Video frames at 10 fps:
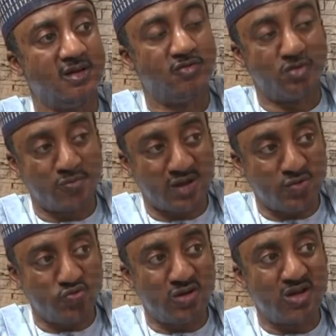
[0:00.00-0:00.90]
From
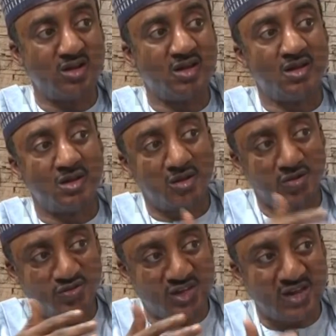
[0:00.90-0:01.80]
Kaduna,
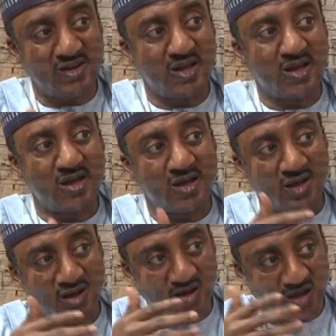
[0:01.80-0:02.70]
Zaria,
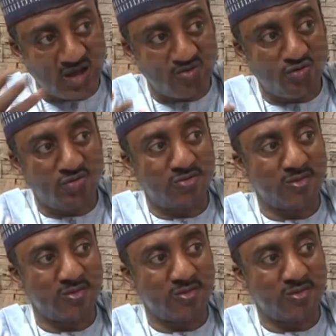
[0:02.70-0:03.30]
Kano,